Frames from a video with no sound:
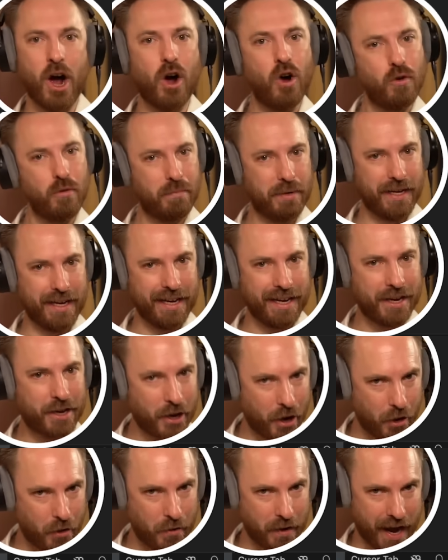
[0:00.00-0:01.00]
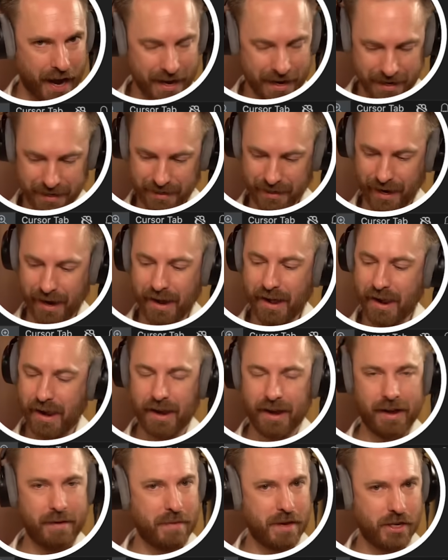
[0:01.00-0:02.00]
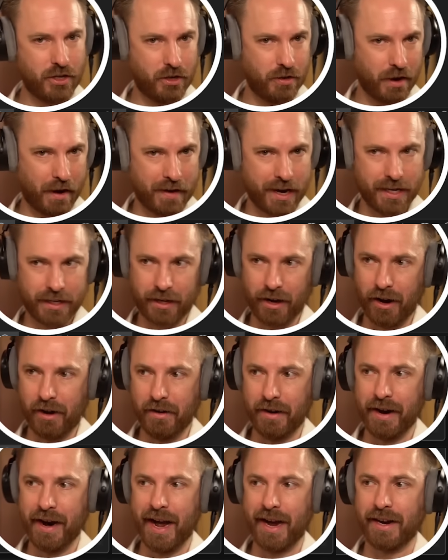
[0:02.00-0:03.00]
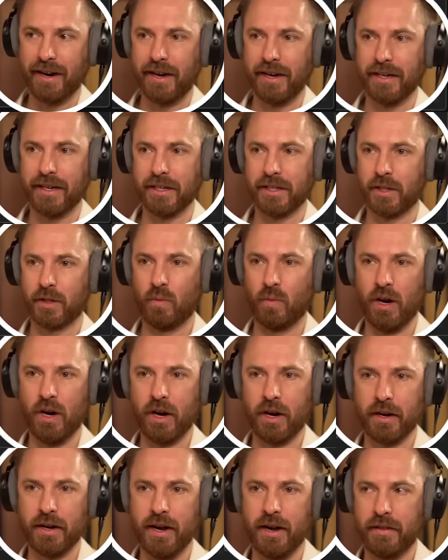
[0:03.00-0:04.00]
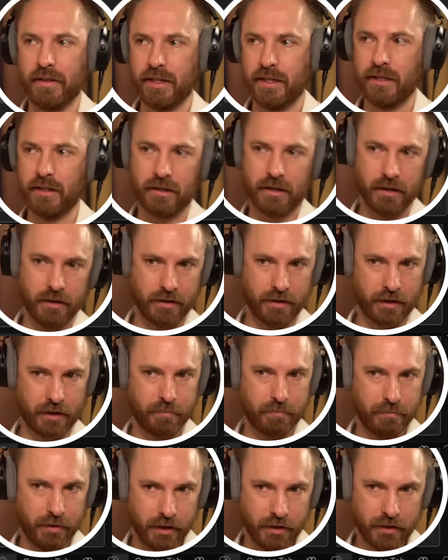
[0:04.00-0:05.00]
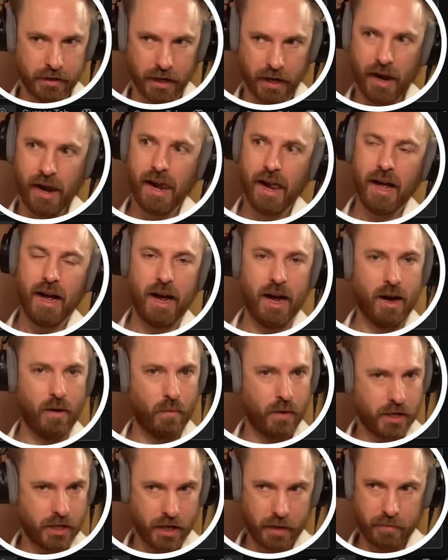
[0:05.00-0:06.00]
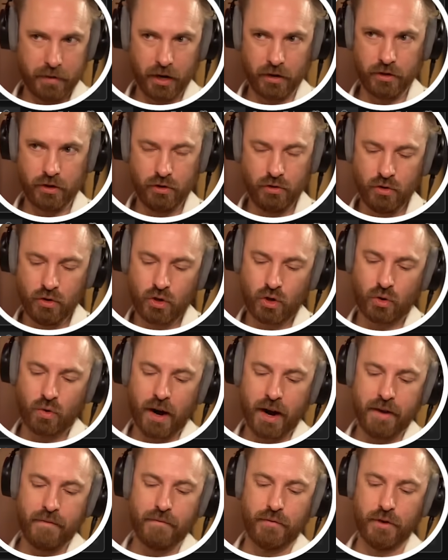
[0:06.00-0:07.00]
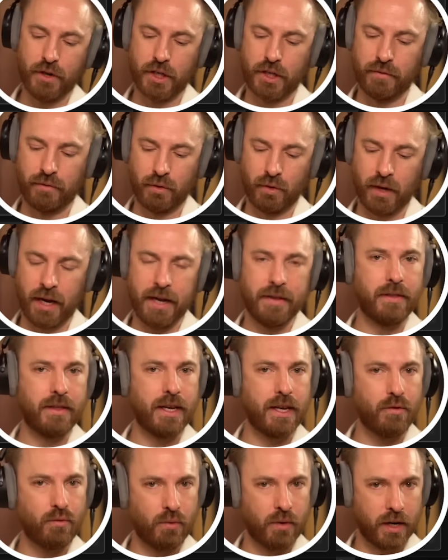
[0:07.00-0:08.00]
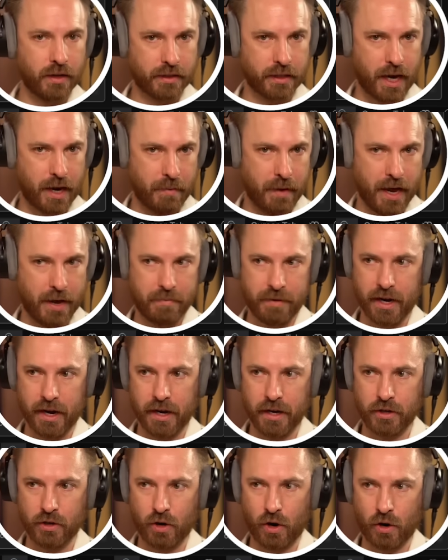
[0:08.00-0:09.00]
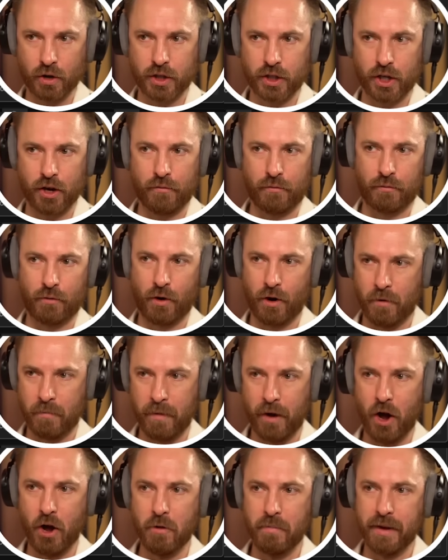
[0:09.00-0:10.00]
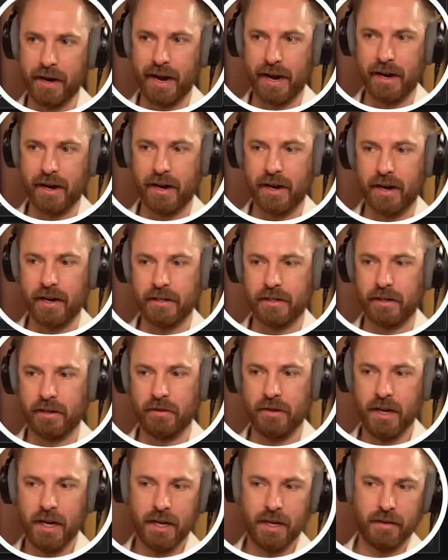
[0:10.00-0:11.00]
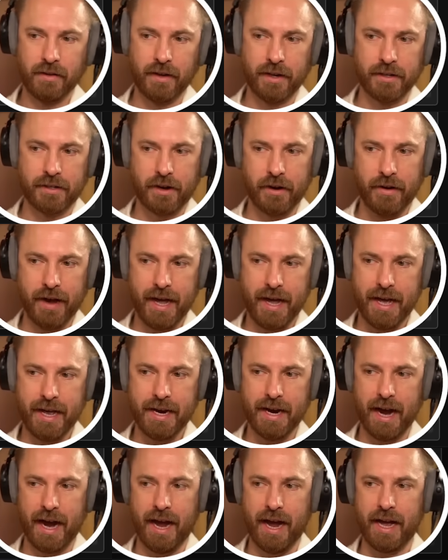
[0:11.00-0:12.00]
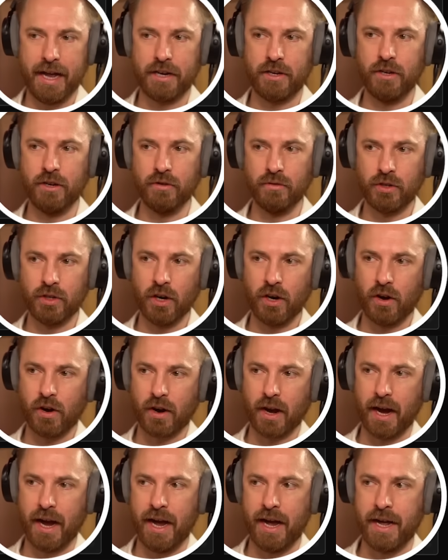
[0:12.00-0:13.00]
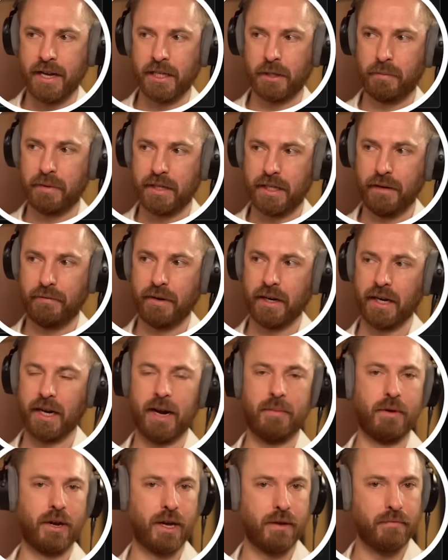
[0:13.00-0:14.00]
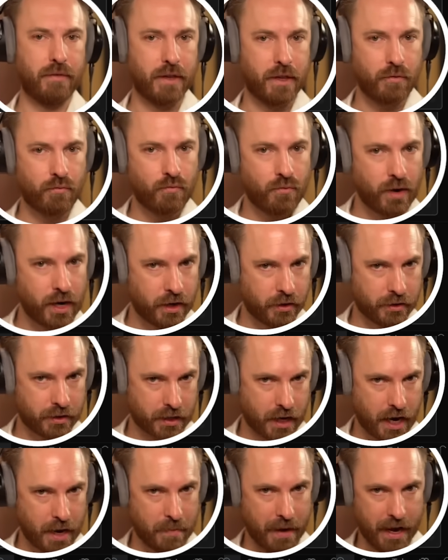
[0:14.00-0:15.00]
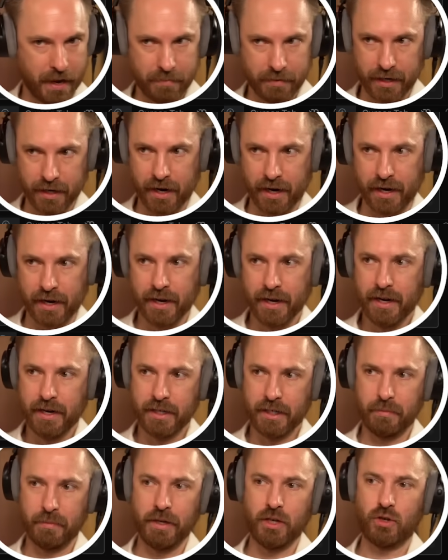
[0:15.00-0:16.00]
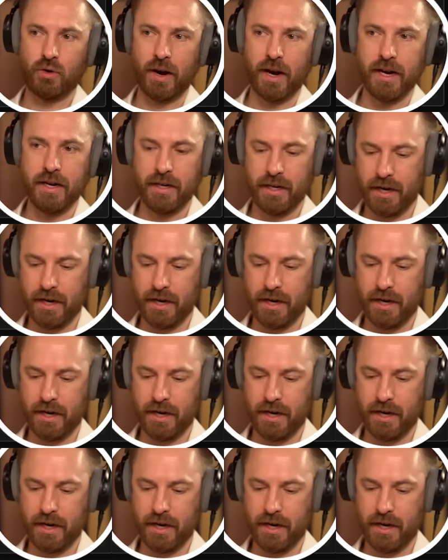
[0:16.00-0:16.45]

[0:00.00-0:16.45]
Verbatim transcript: OP code editor. It means you don't need to code and AI does the work. Now, this is Cursor Composer, which I'm going to train, first of all, in the real-time API docs from OpenAI. So let's go ahead, add new doc, and specifically, I'm looking for the real-time API to be trained